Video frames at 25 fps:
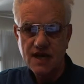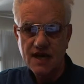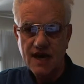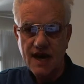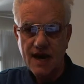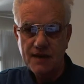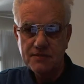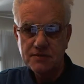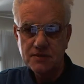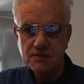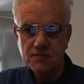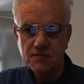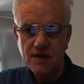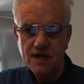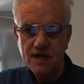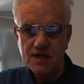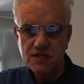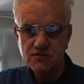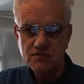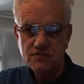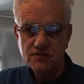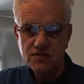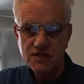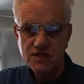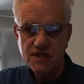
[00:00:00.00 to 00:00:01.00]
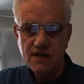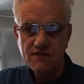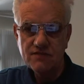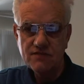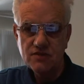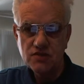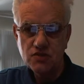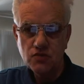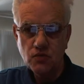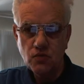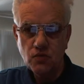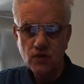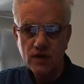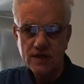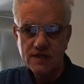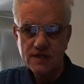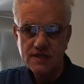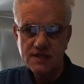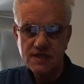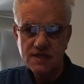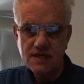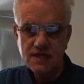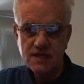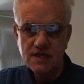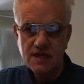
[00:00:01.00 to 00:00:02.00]
optimized for
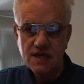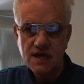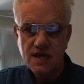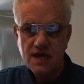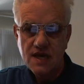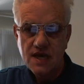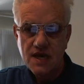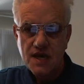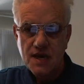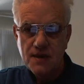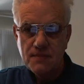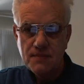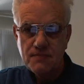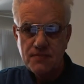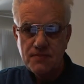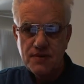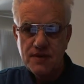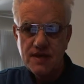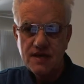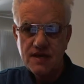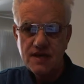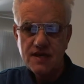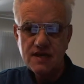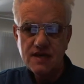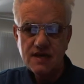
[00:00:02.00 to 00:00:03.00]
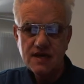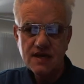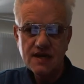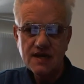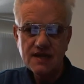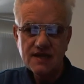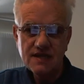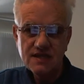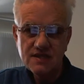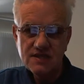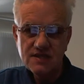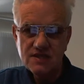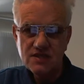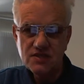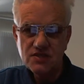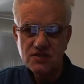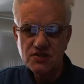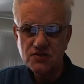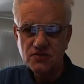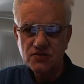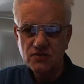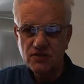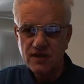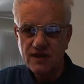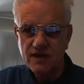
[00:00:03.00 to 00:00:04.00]
720p, and this is
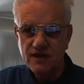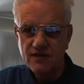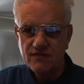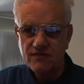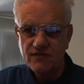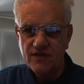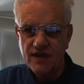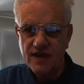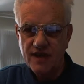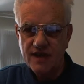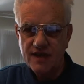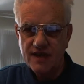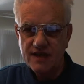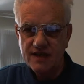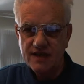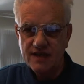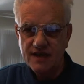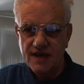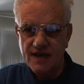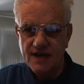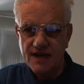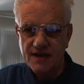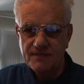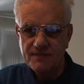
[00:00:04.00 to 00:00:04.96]
sort of a